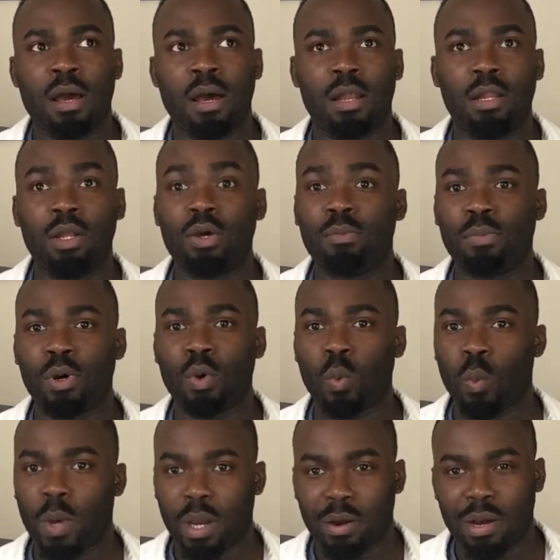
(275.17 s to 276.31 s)

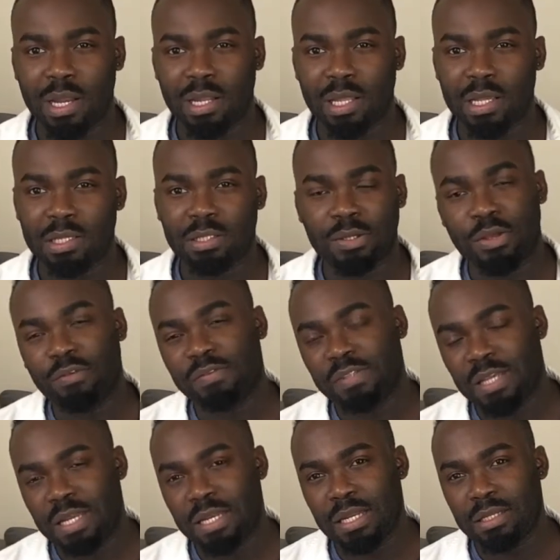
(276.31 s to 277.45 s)
lookbook wearing these. So you've
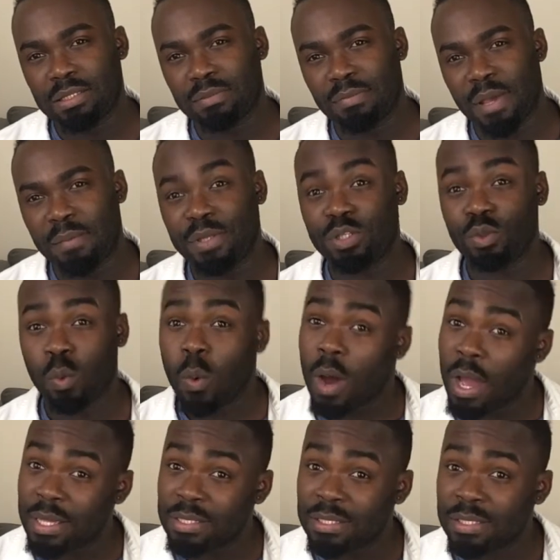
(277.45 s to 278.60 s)
seen these maybe
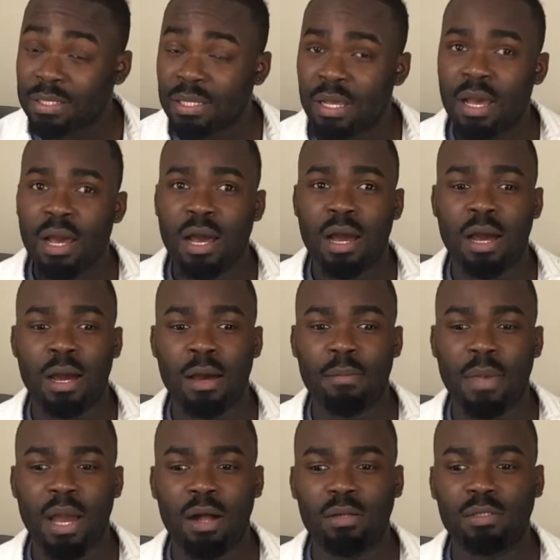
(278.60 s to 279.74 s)
twice.
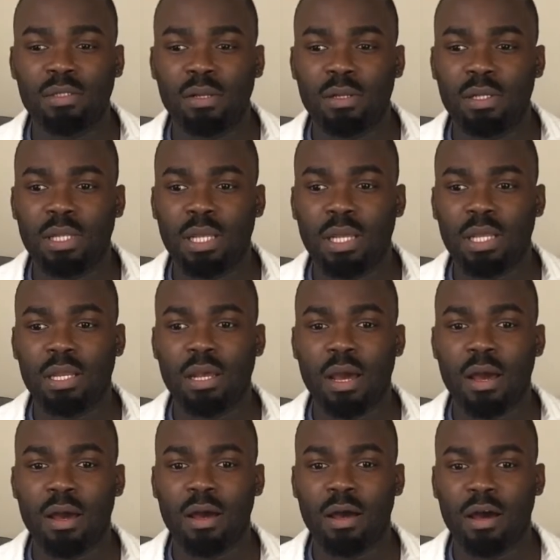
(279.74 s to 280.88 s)
I also did
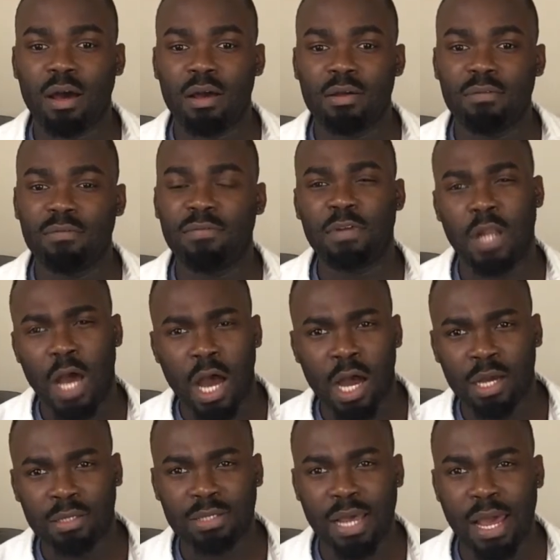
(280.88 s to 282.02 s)
a
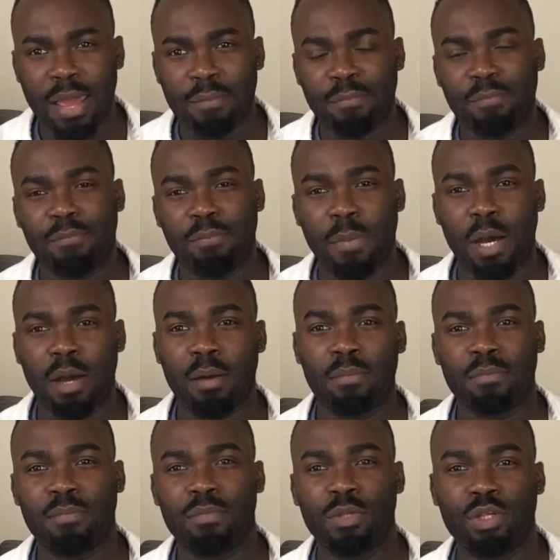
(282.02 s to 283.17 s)
vlog type
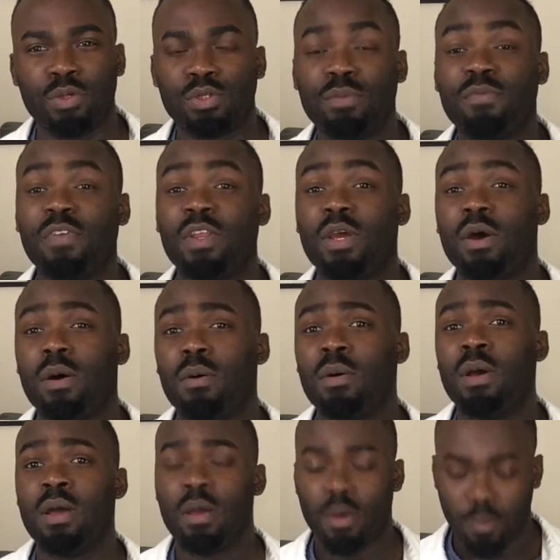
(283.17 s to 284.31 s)
YouTube video
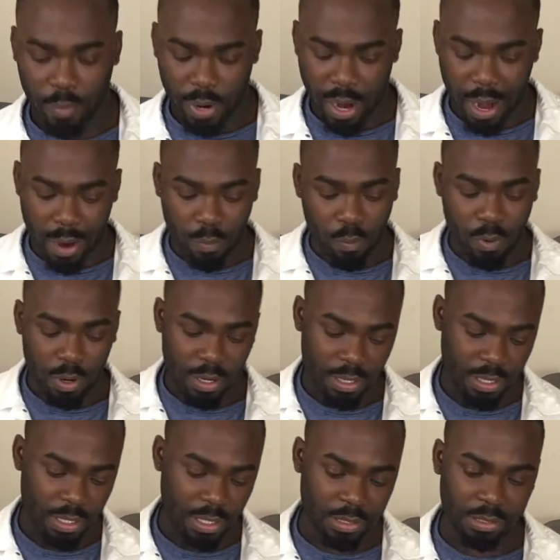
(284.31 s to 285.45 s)
where I wore
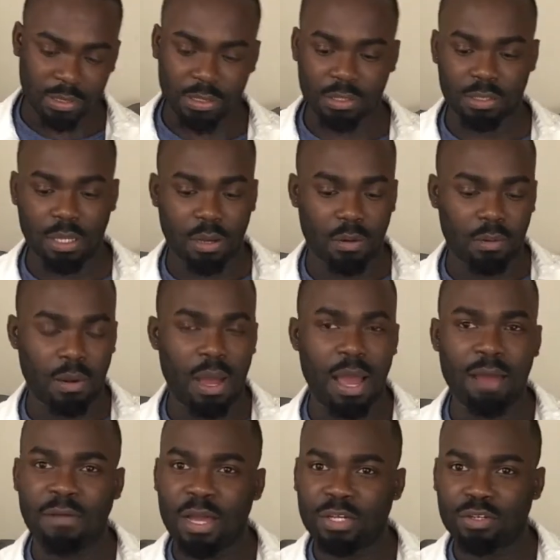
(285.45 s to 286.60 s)
these. So
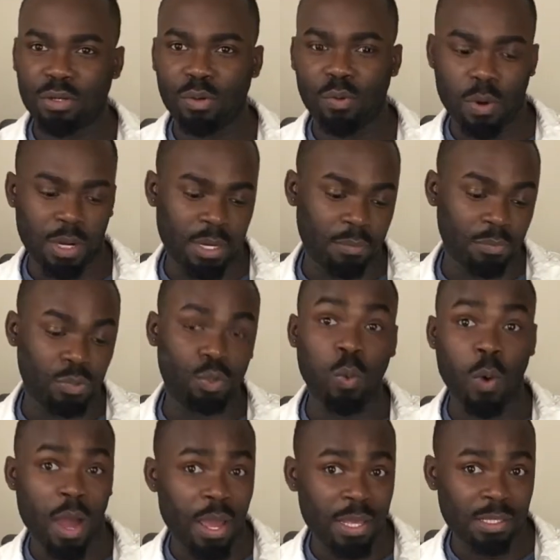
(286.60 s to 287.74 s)
I've actually worn them
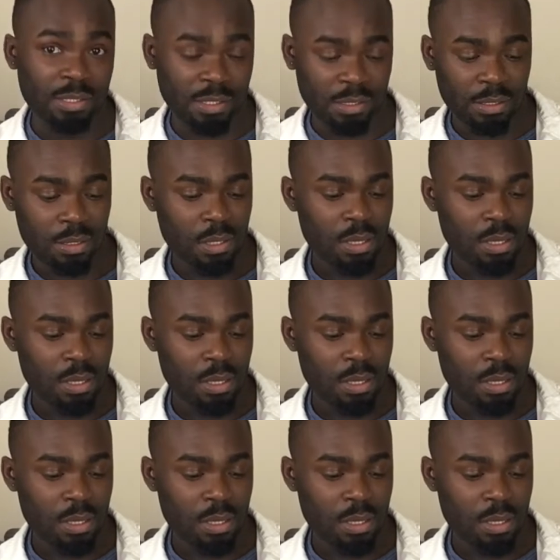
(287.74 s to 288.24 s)
twice,